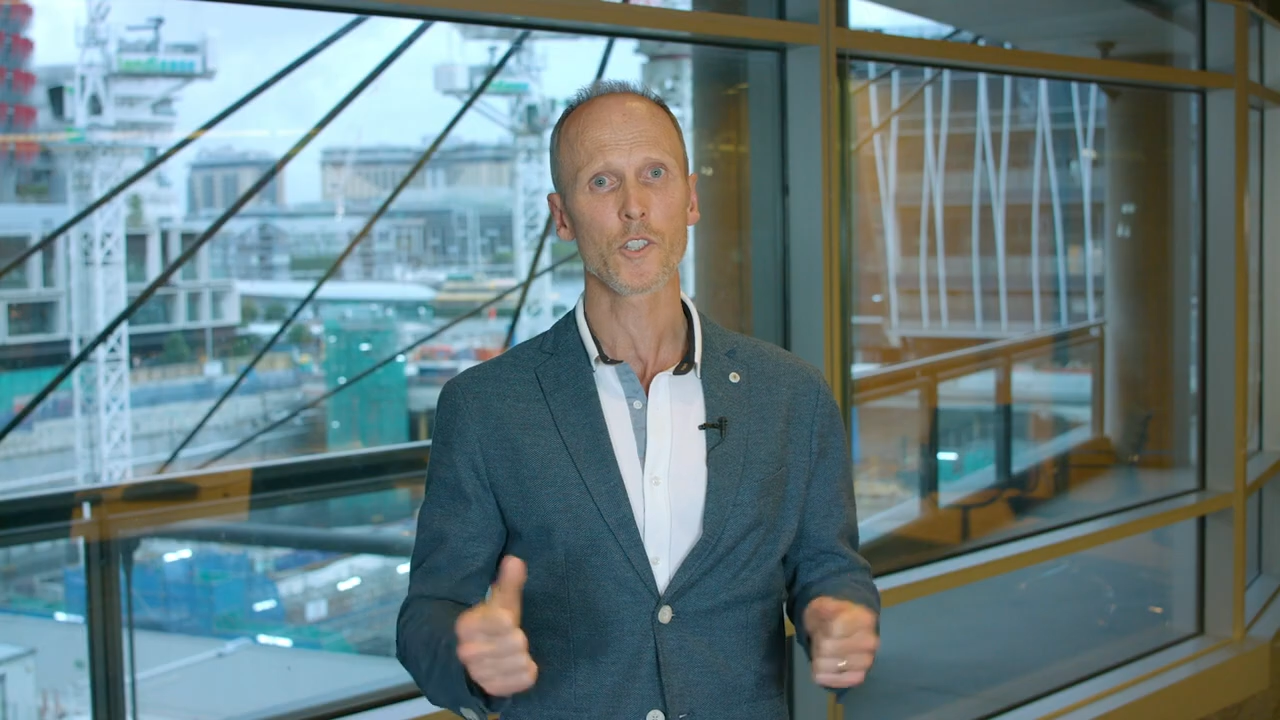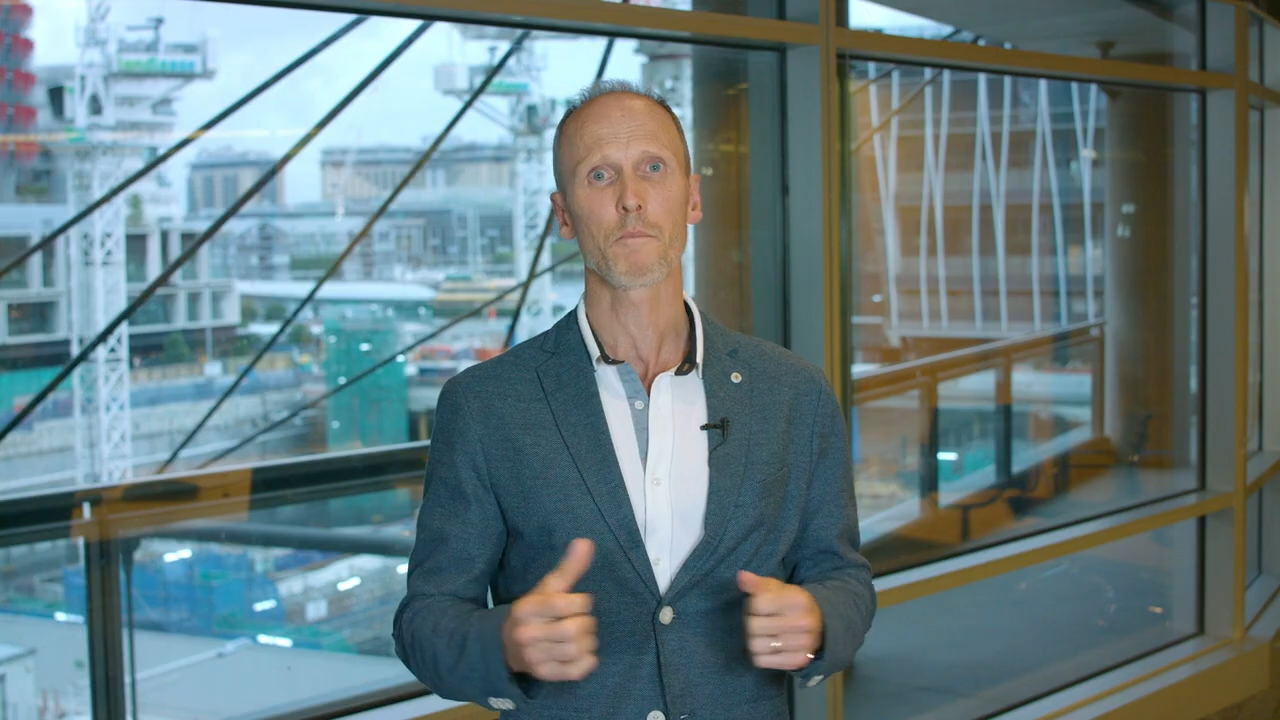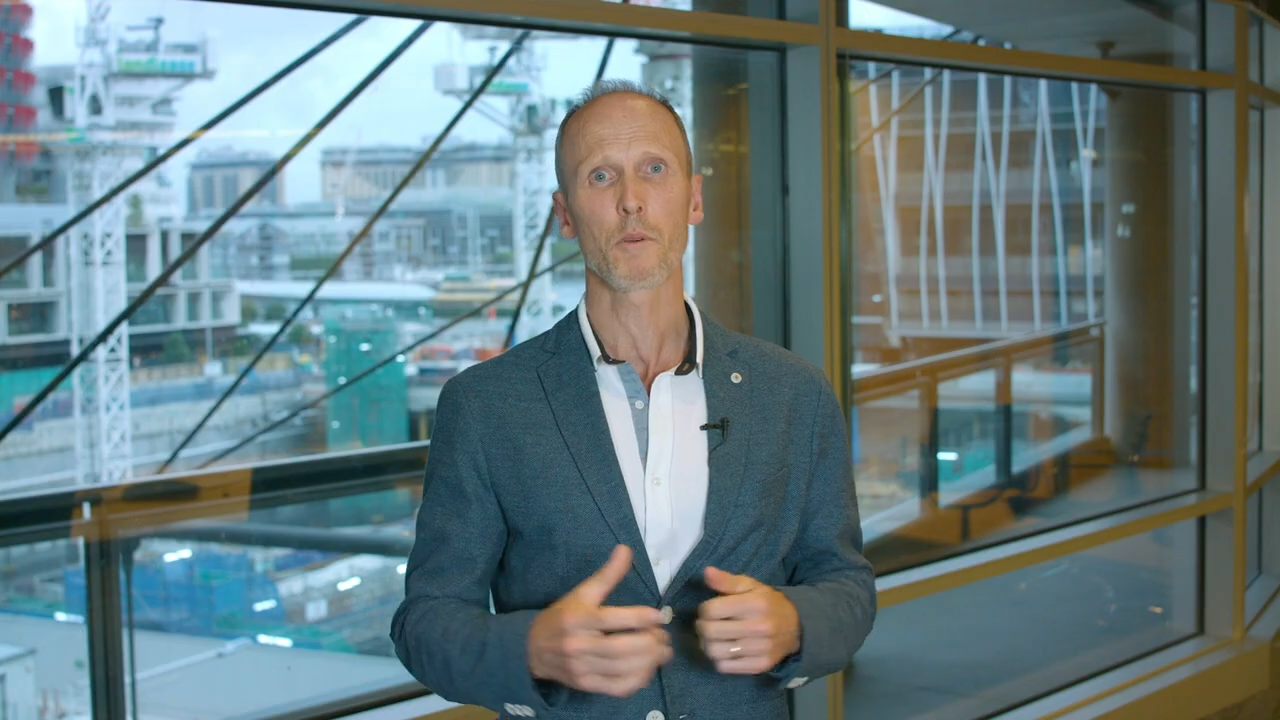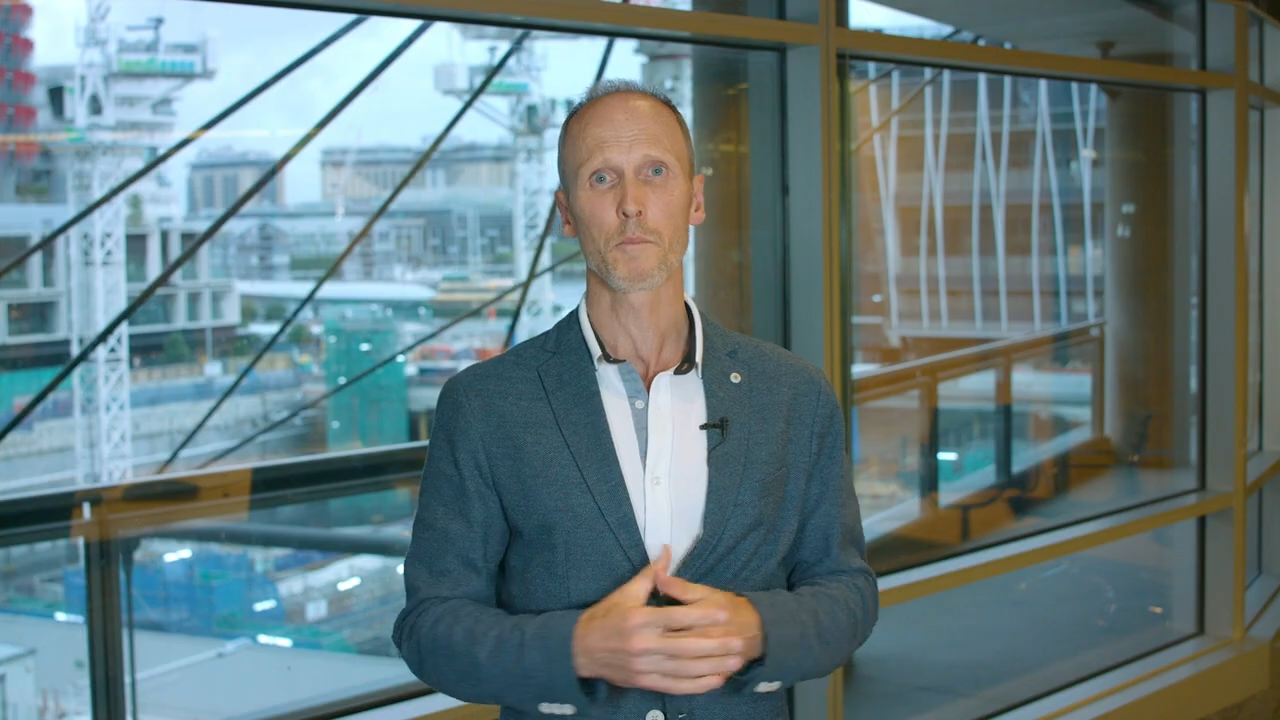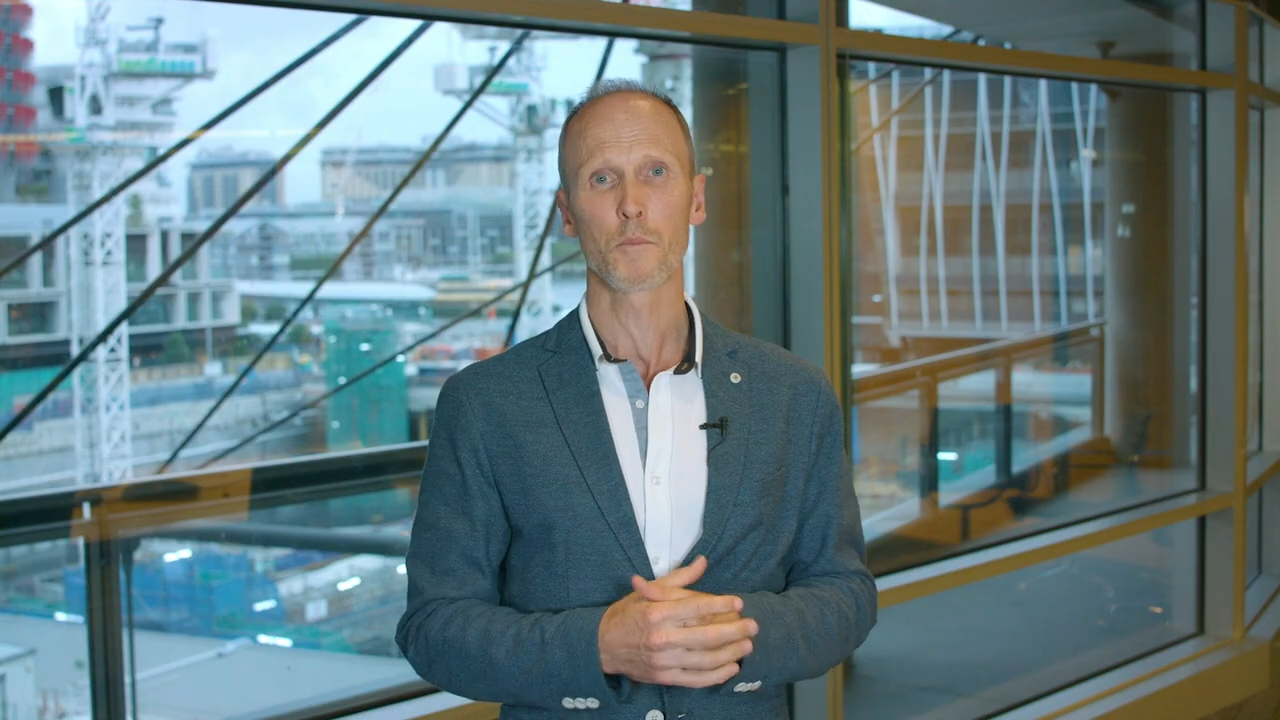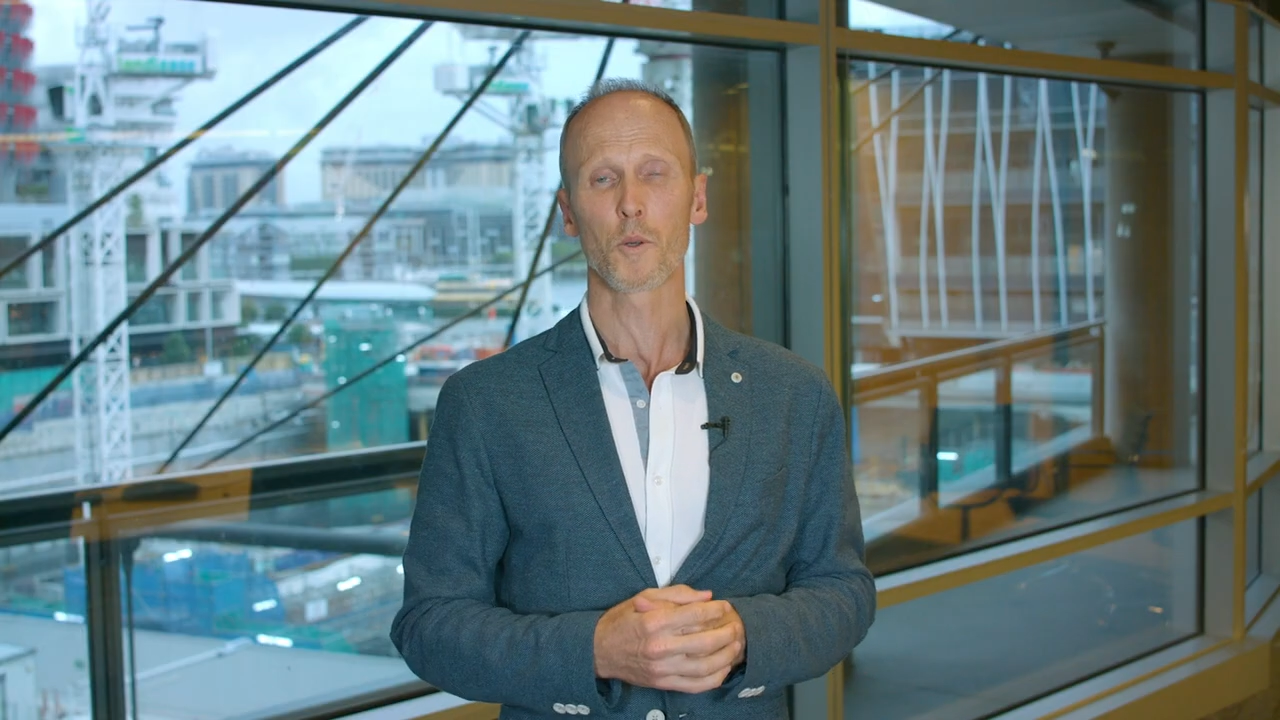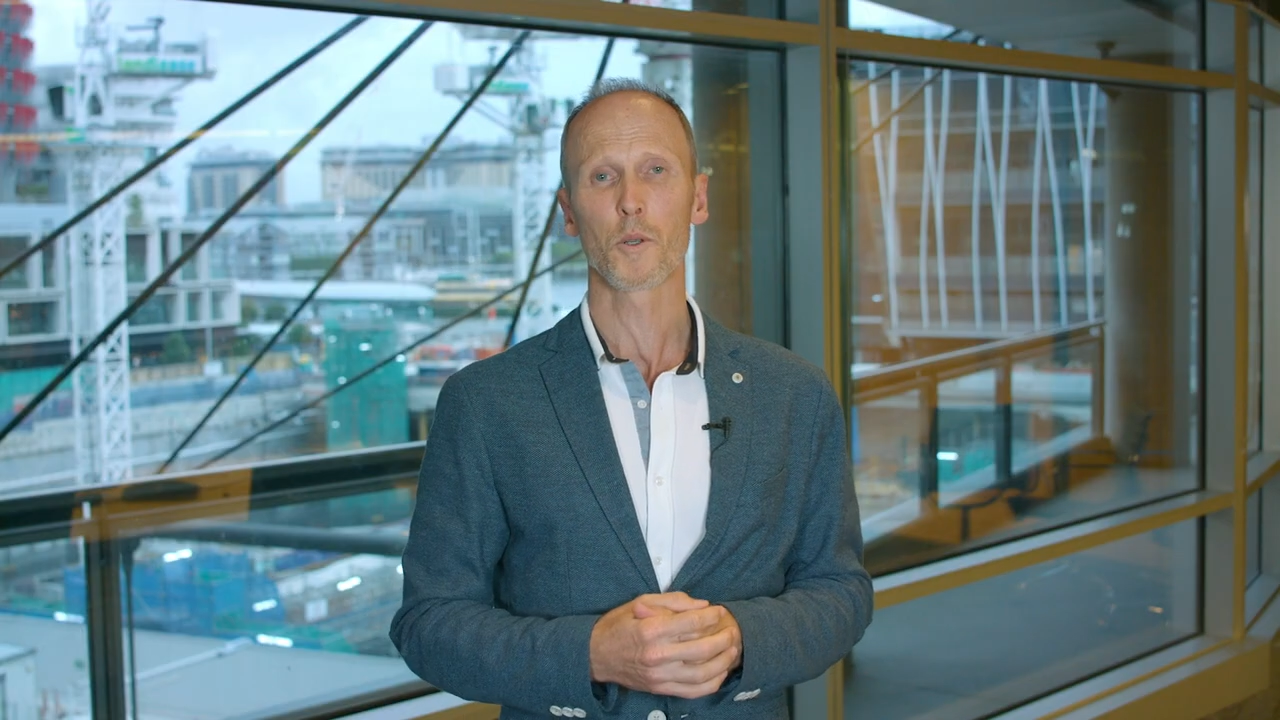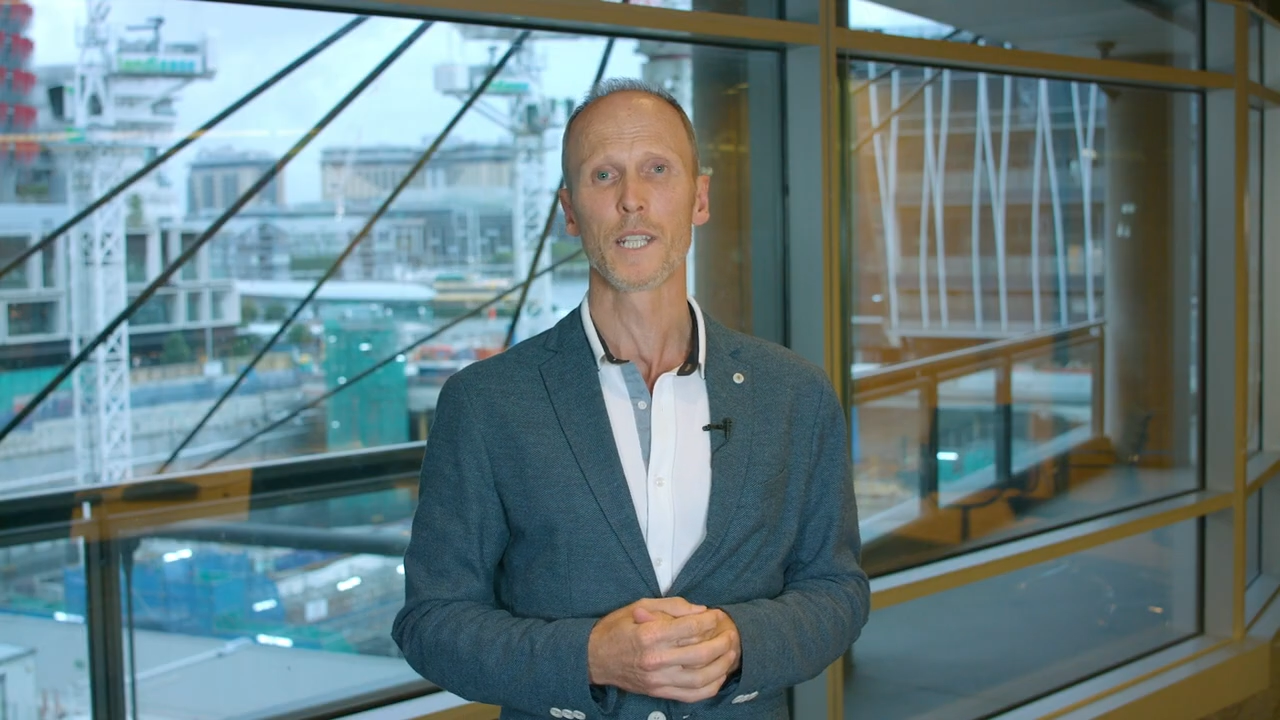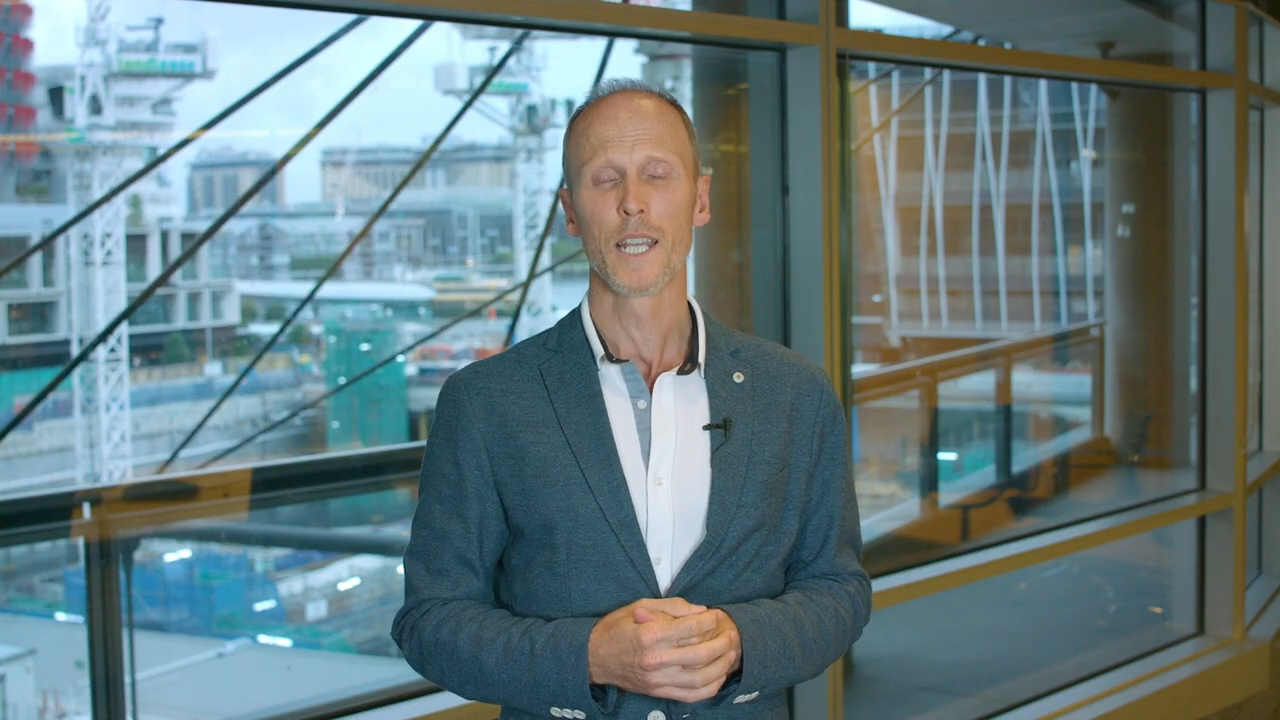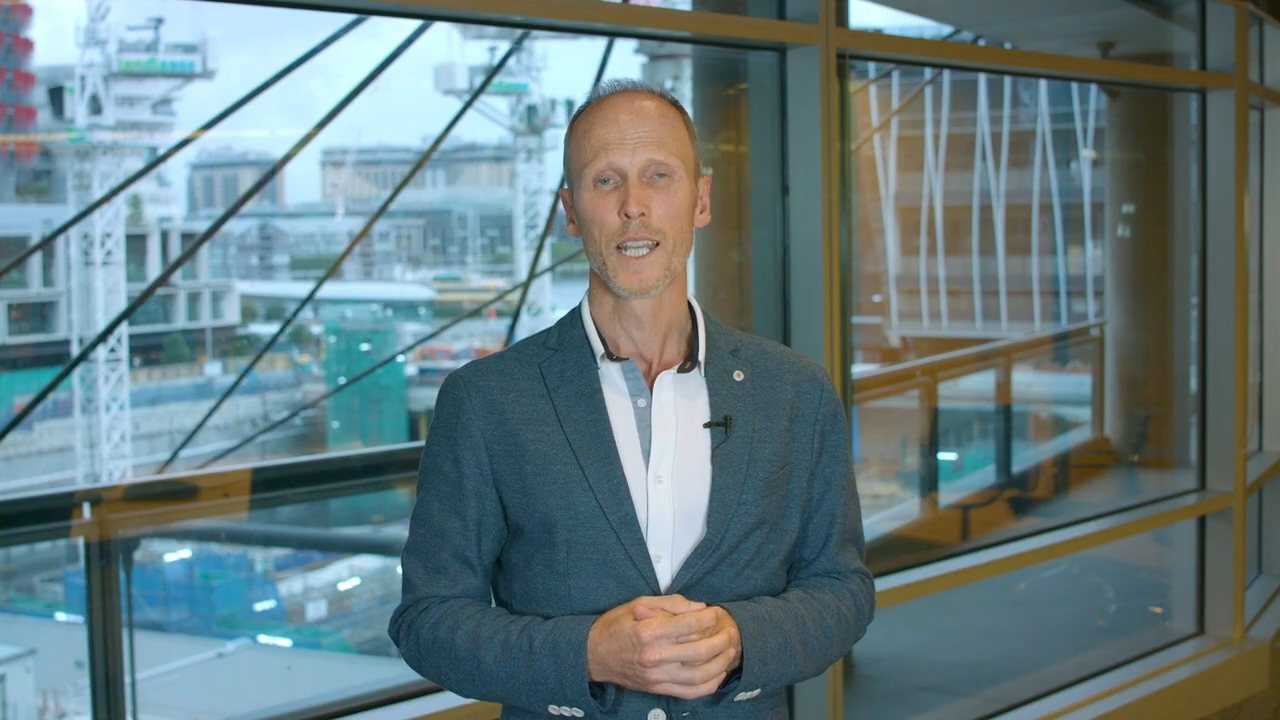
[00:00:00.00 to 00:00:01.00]
jump on
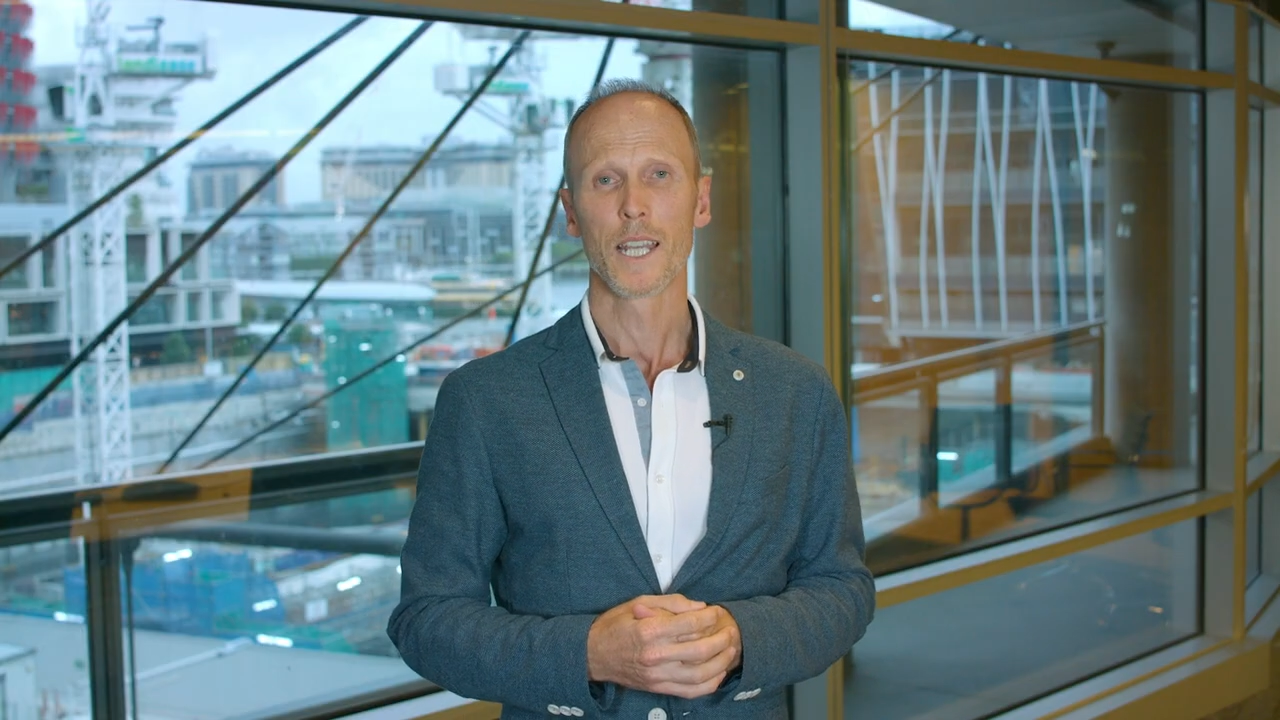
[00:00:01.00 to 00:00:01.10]
board